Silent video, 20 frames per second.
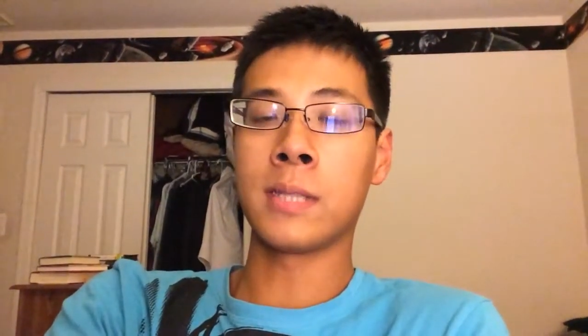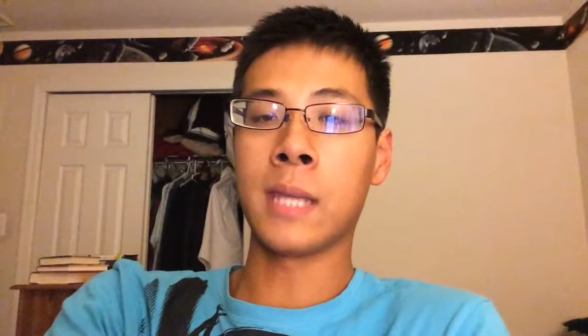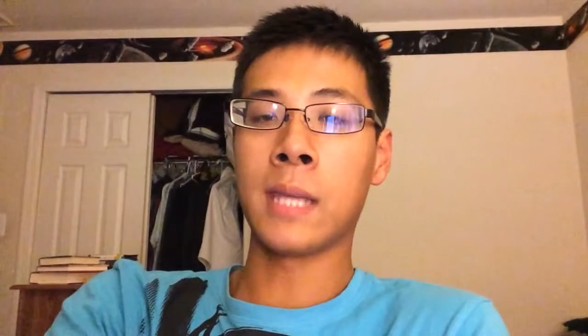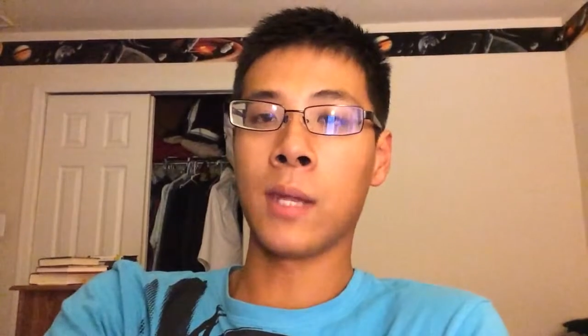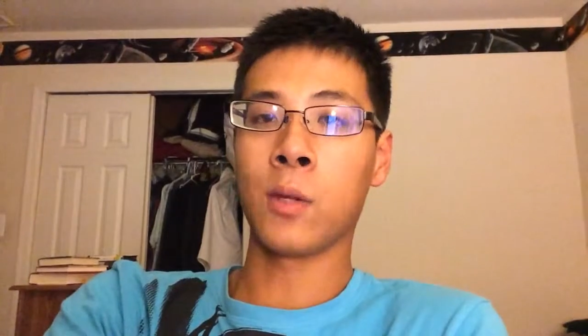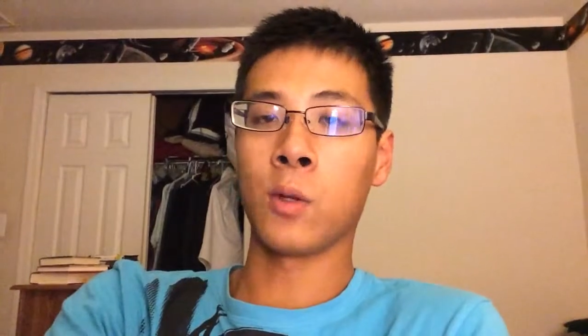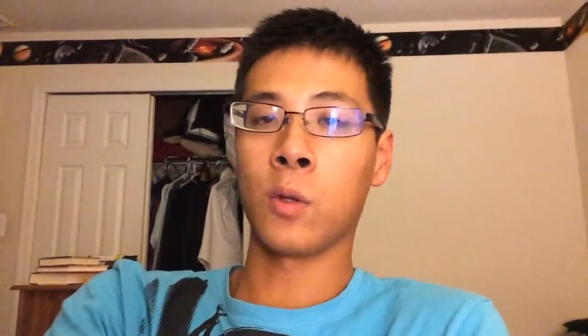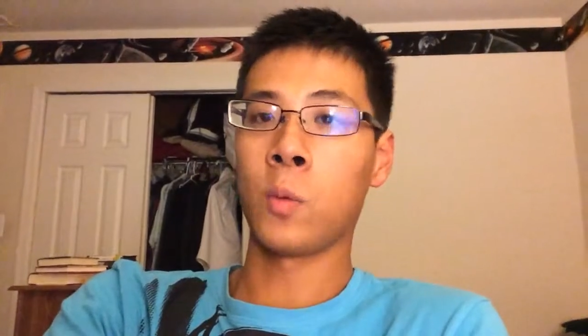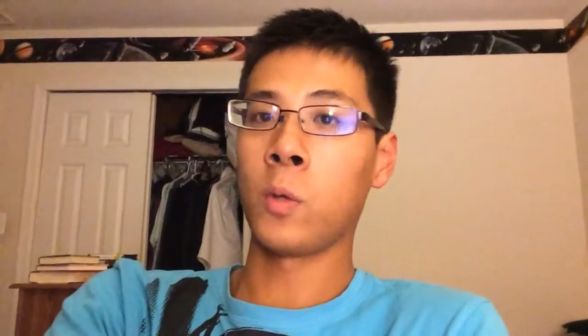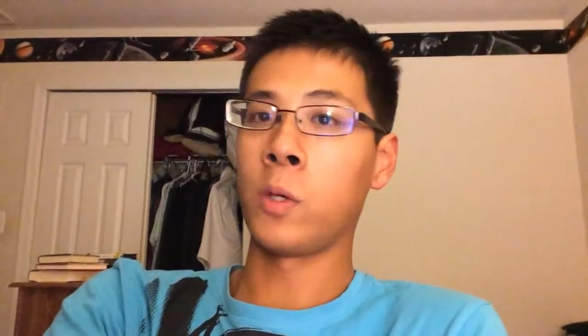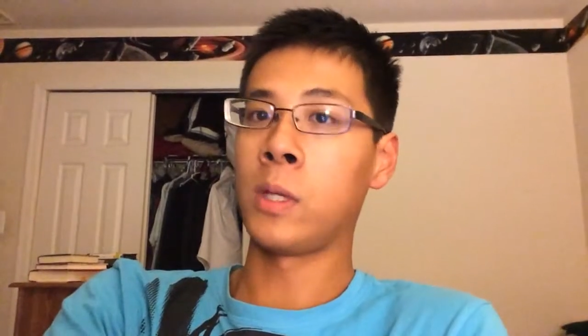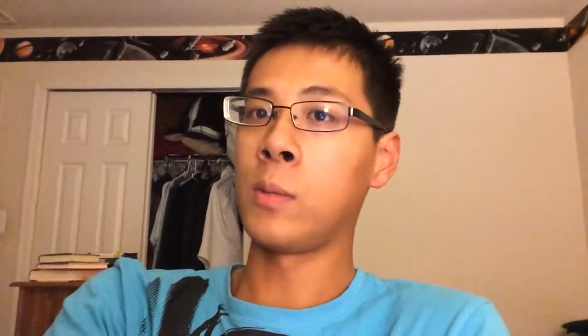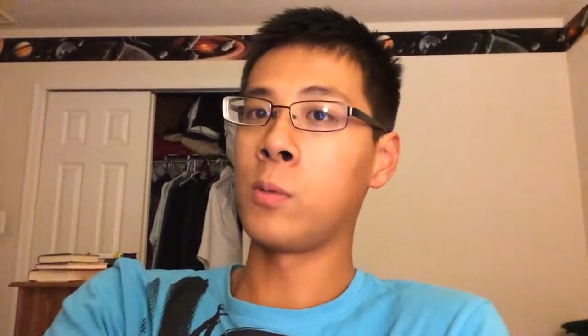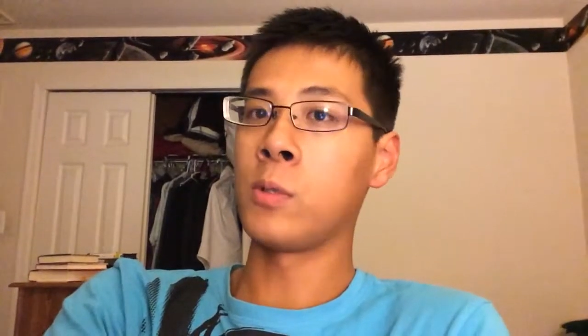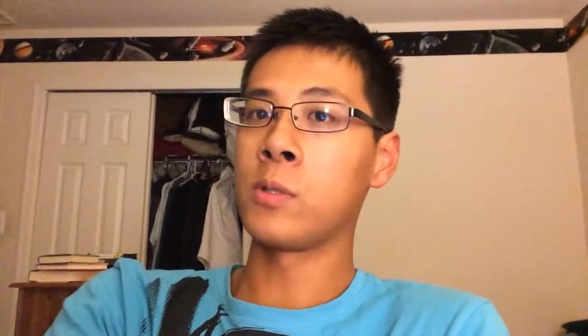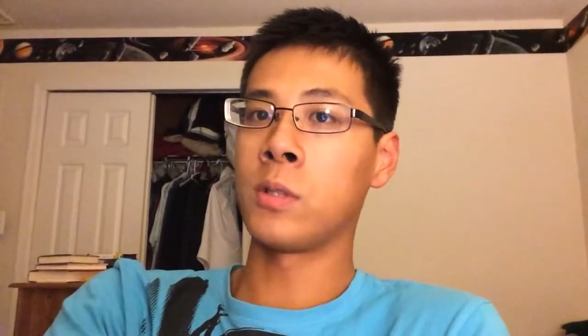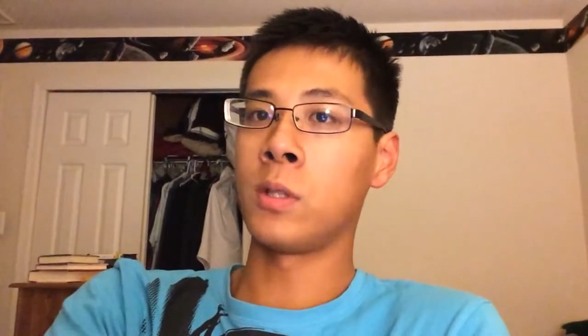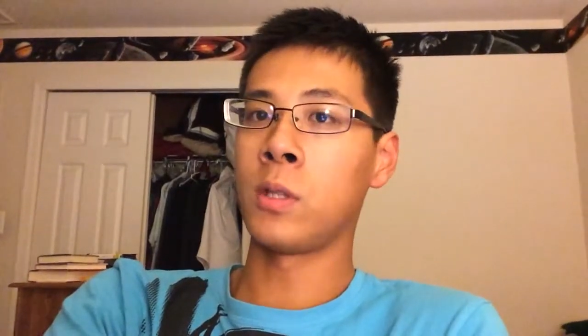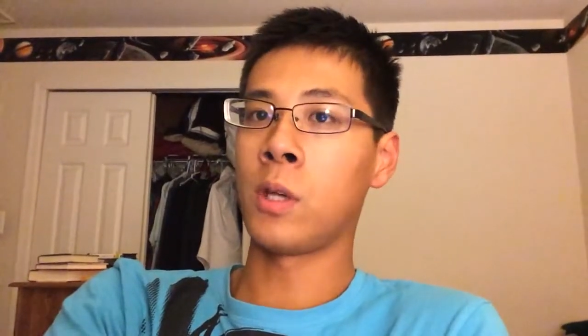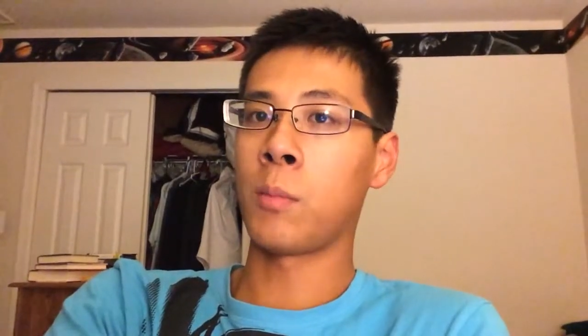standard, where he
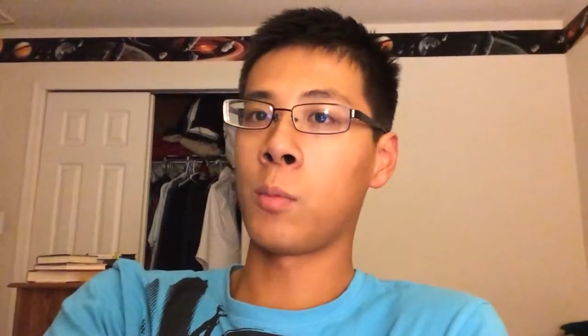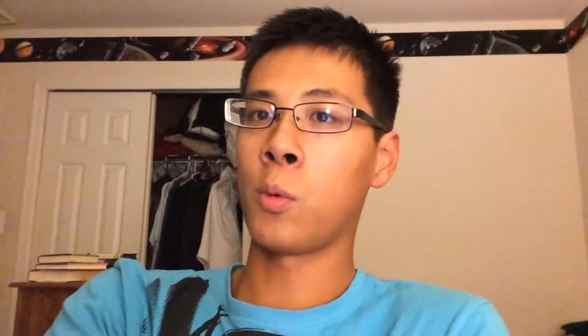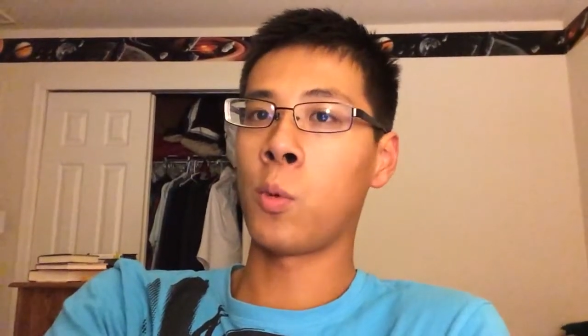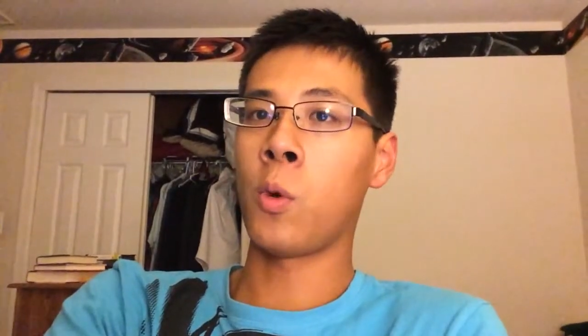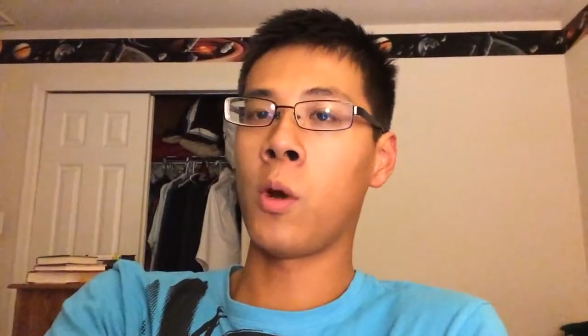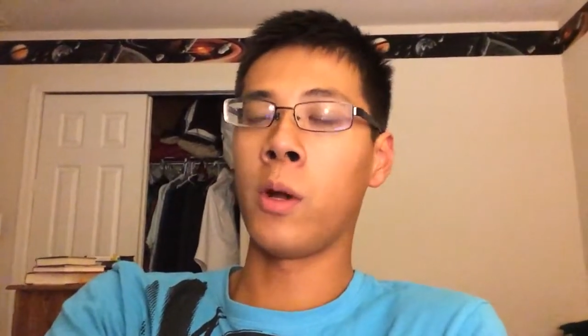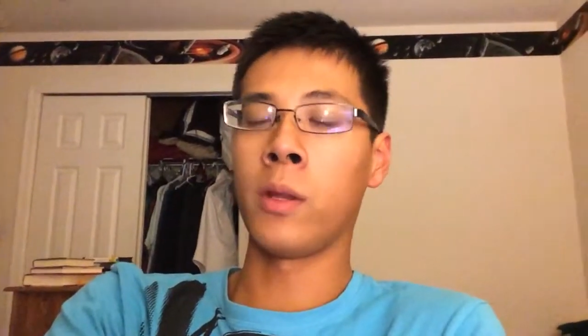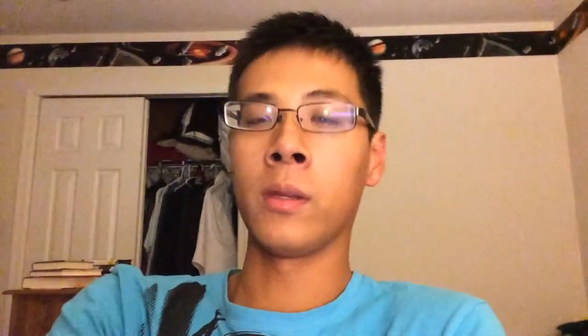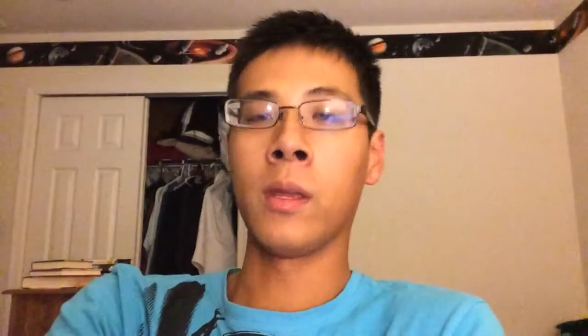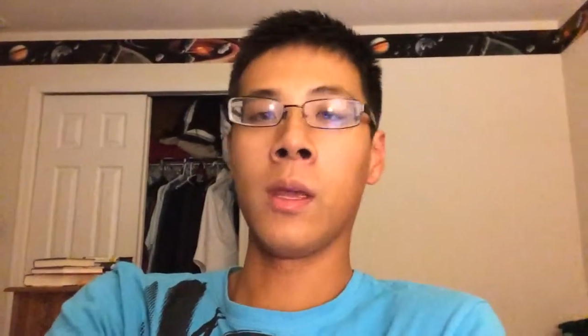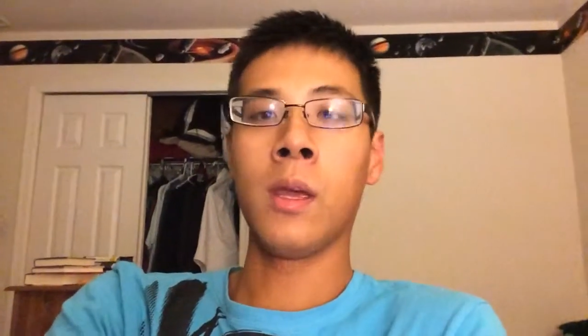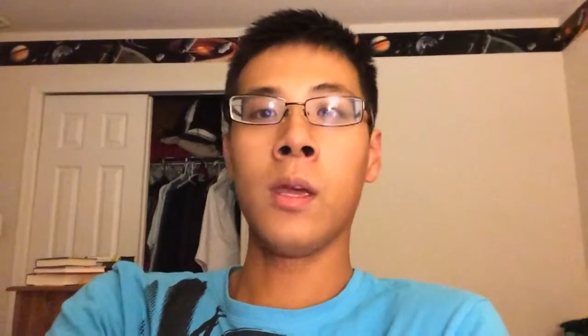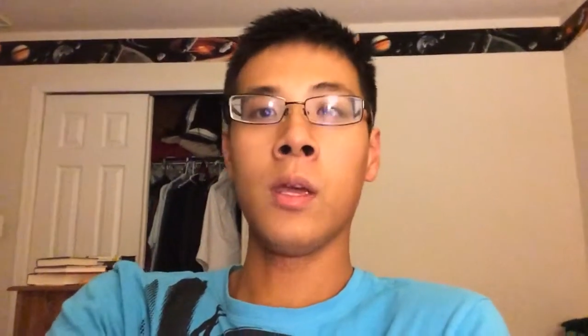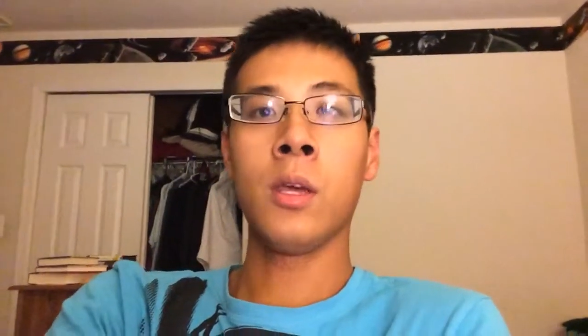was the number one.